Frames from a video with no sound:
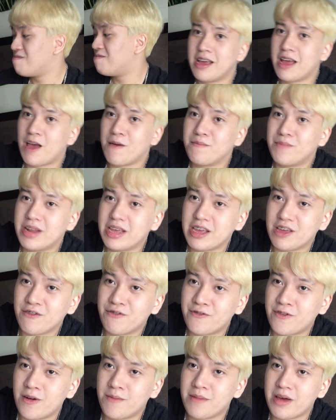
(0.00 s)
I'm playing
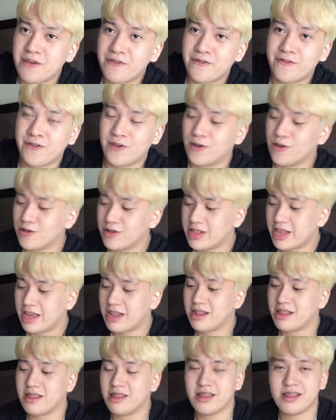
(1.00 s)
from my phone and
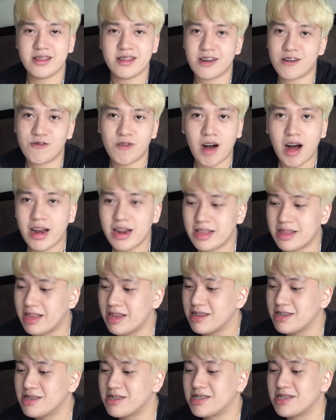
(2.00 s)
the quality
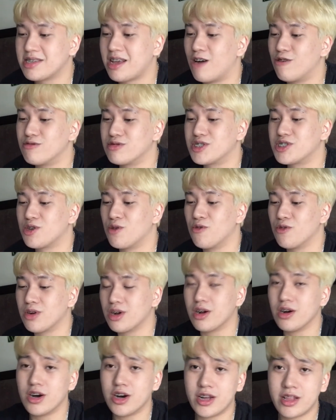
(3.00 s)
is sounds so
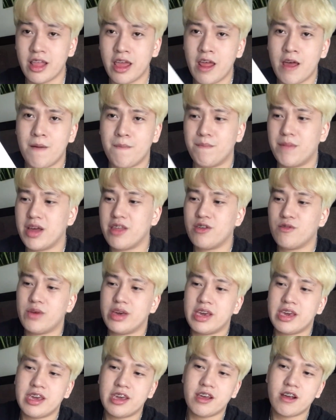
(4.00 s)
good. By the
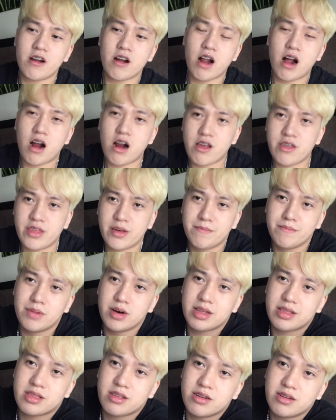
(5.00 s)
way, here are the
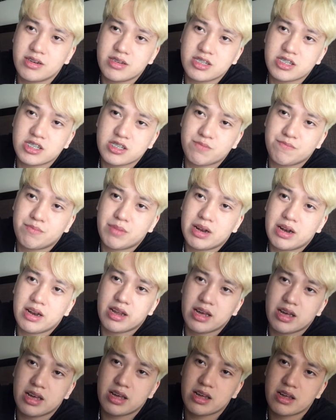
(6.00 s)
buttons
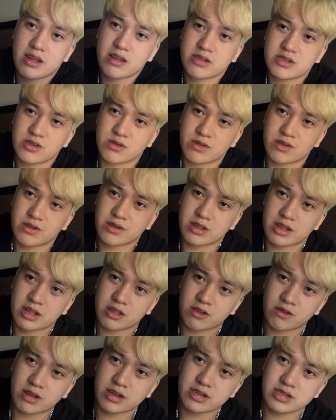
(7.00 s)
pala. So you, you
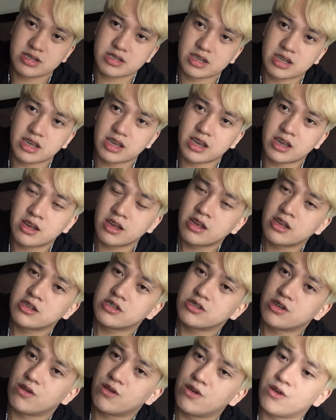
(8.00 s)
can see.
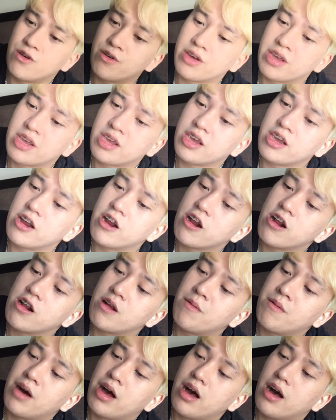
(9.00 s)
So here
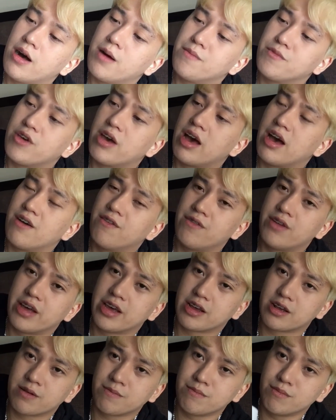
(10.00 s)
um, you have
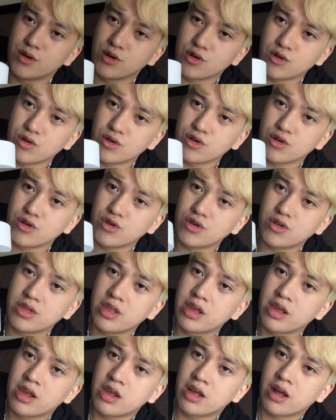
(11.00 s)
like mode,
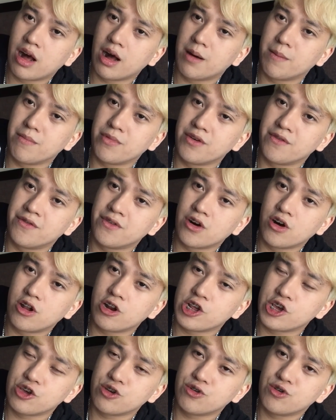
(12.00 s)
um, the
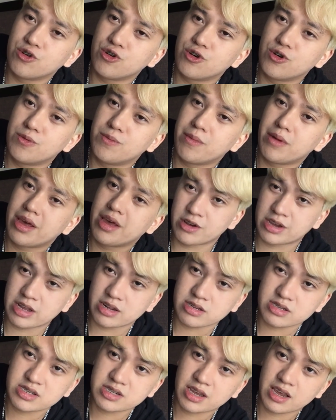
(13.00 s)
volume, and you
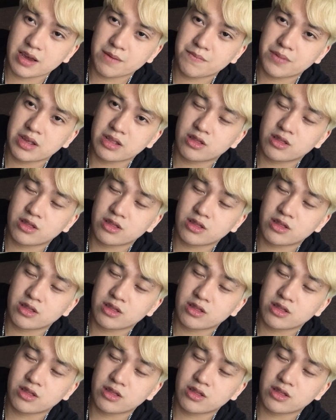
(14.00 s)
can skip it